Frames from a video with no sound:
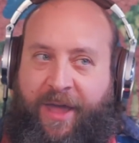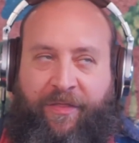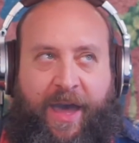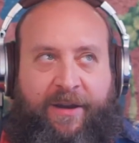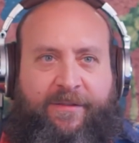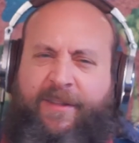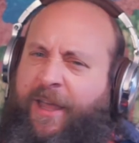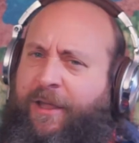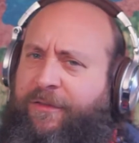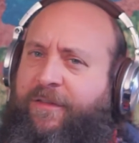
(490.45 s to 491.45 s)
And that has
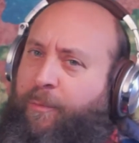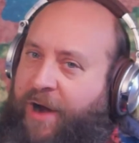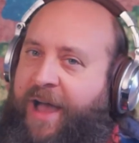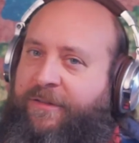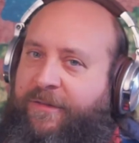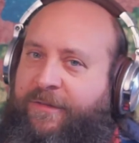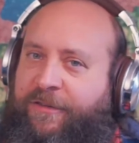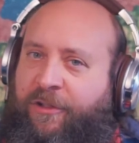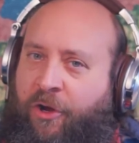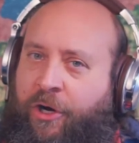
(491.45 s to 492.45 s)
taken some practice
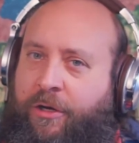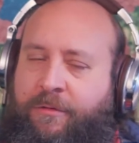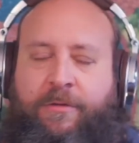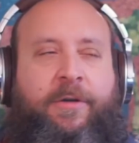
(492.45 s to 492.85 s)
to learn